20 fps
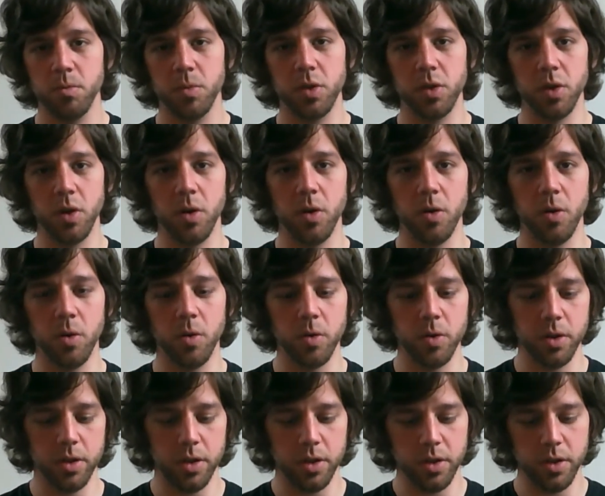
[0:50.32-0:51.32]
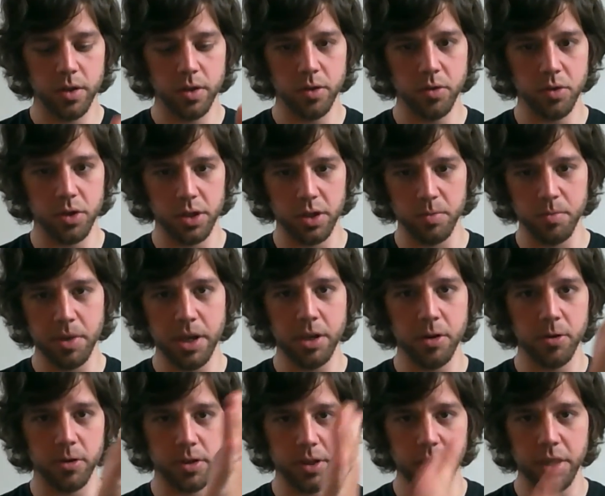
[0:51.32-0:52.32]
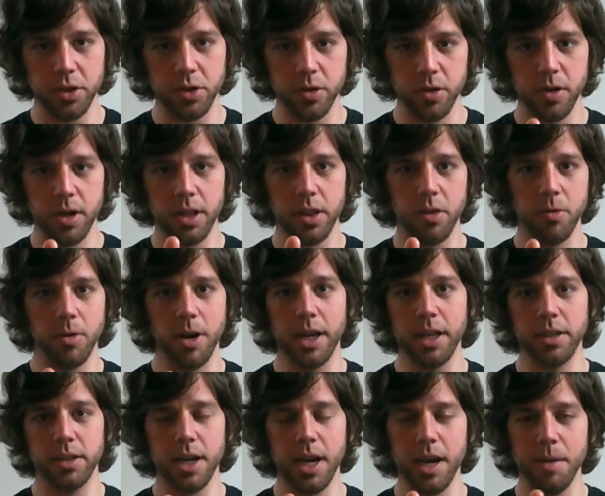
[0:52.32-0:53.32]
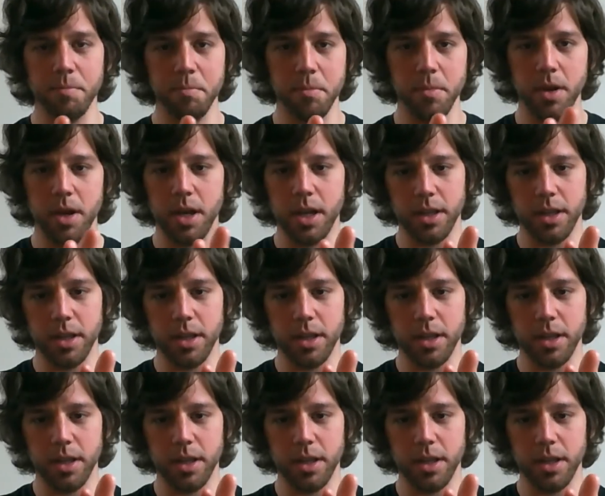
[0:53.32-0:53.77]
So you just meet your teacher at the right time